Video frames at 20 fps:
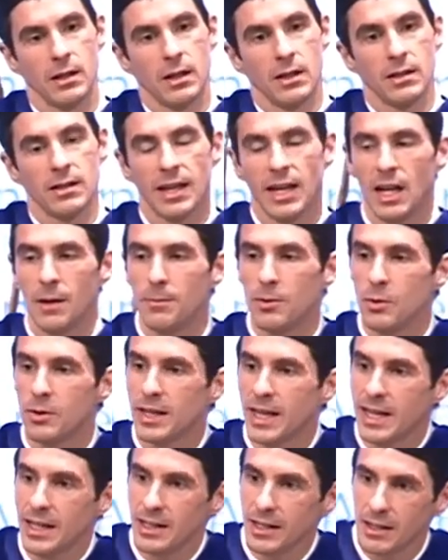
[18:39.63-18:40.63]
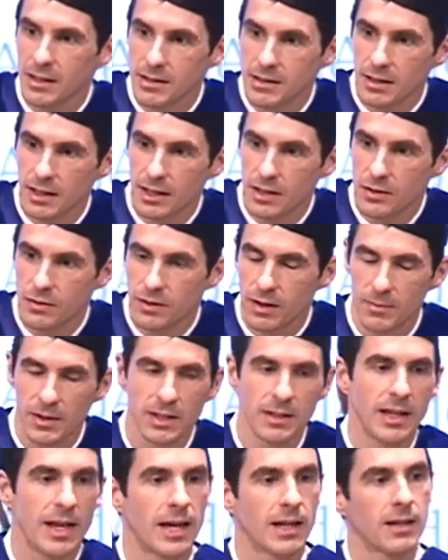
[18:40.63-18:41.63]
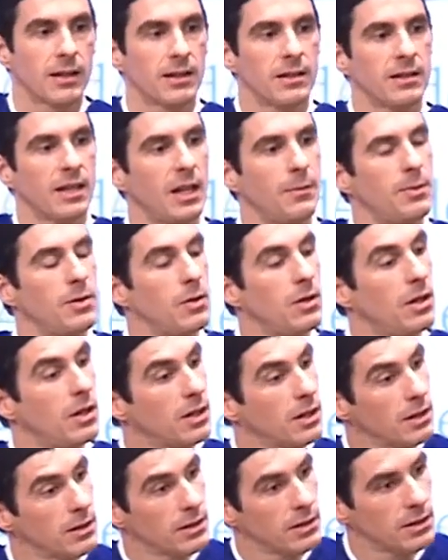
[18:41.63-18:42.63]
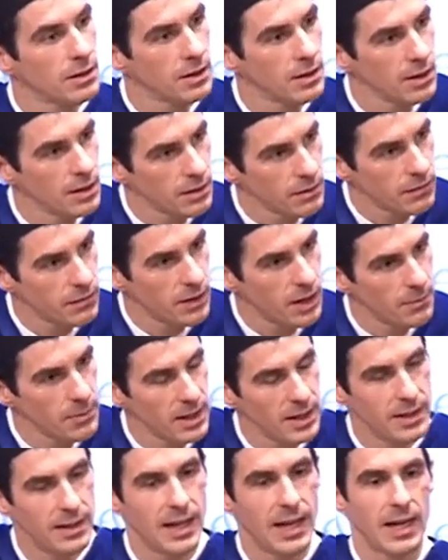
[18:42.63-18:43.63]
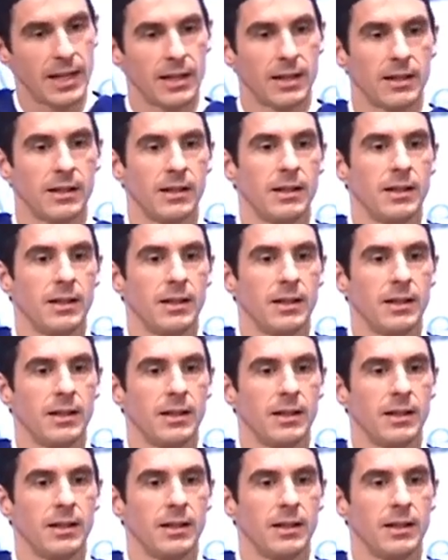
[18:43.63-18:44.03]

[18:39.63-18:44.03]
to help you gain insights from the data, to help you learn from the data